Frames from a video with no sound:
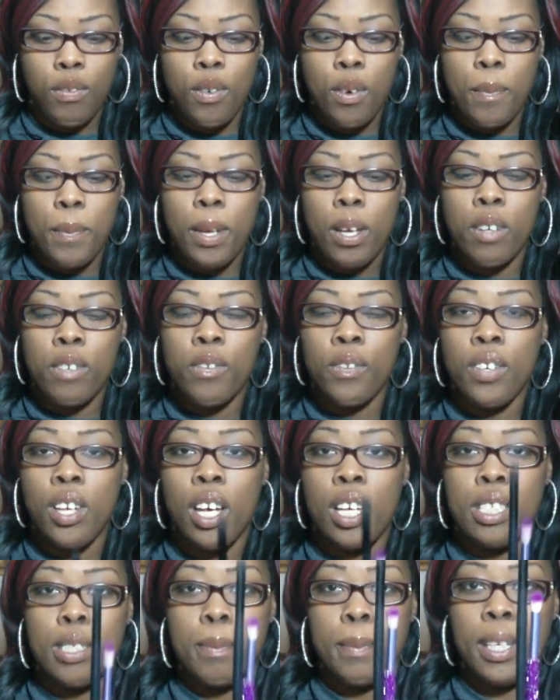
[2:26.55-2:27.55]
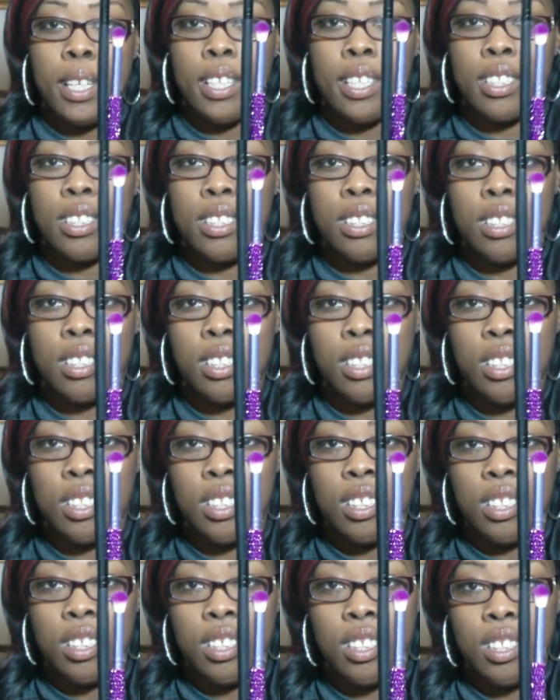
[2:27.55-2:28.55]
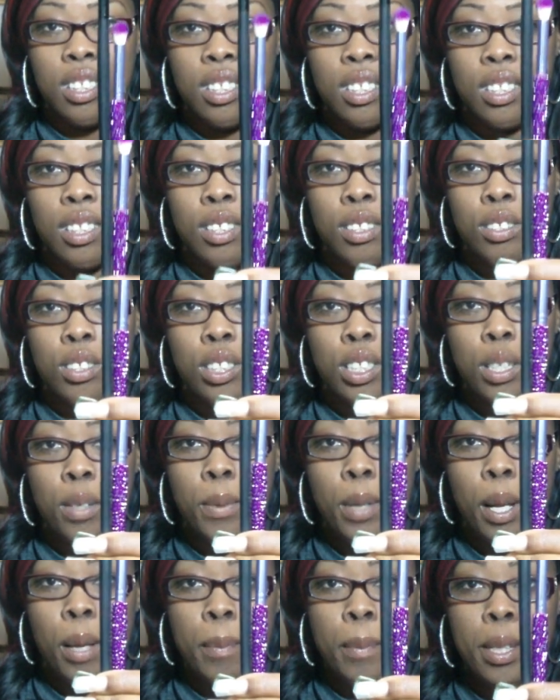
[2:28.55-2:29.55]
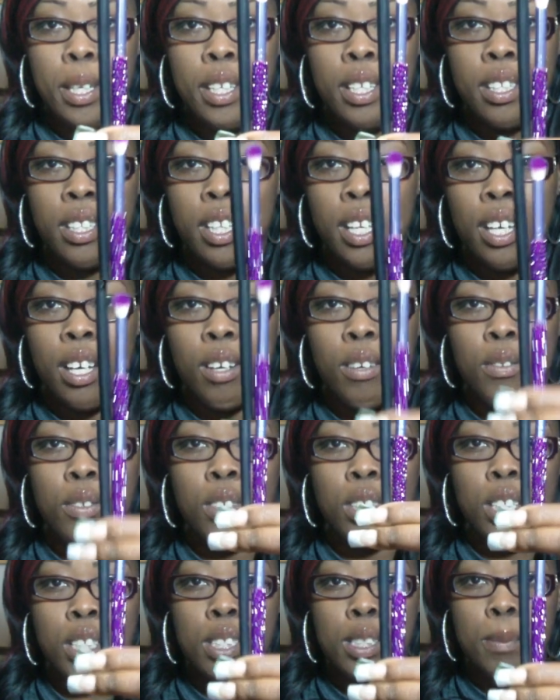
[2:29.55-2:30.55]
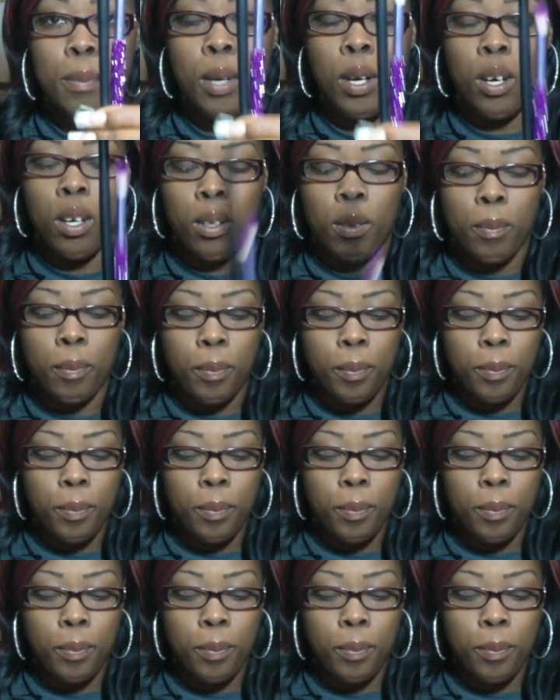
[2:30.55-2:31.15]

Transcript: from e.l.f. Cosmetics. You see what I mean? They are really small.